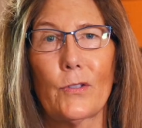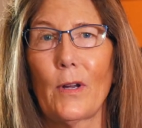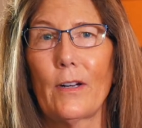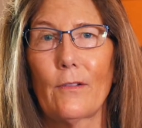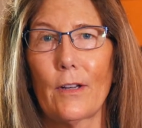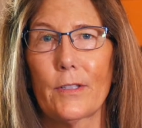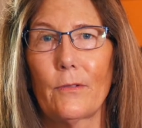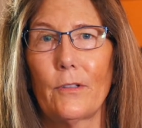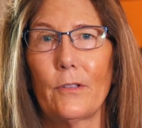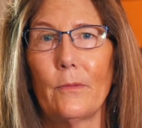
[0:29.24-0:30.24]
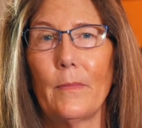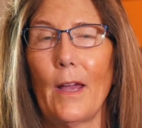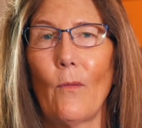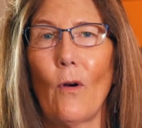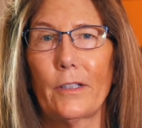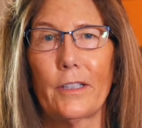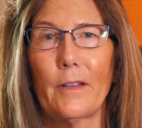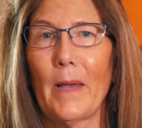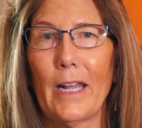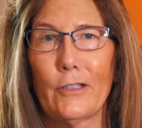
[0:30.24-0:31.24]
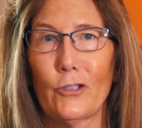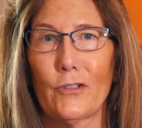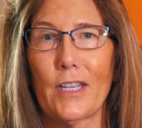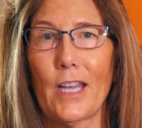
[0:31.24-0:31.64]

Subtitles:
straight across the room and walked to the manager's